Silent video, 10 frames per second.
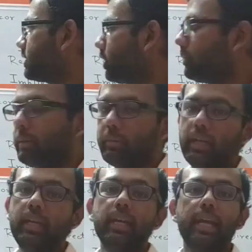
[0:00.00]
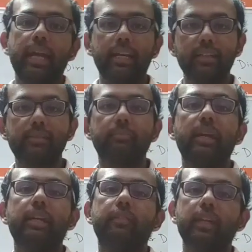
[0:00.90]
memory. It is made
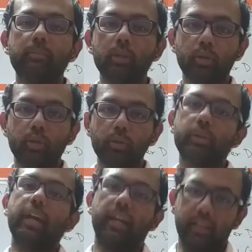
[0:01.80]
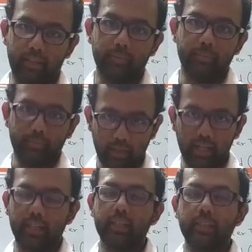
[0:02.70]
available to you directly.
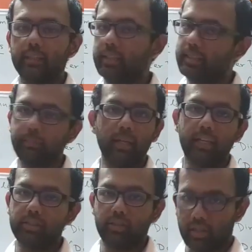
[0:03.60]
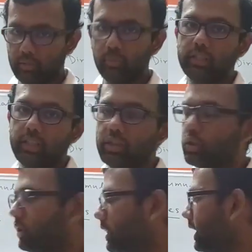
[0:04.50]
right? The CPI instruction we'll see
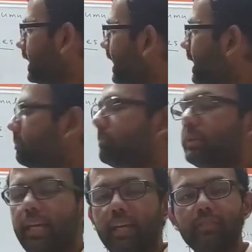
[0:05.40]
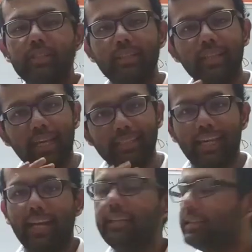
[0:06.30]
shortly. It behaves in
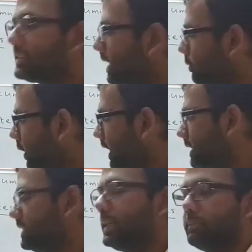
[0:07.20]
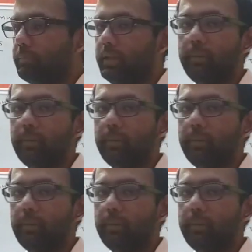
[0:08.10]
exactly the same way as CMP.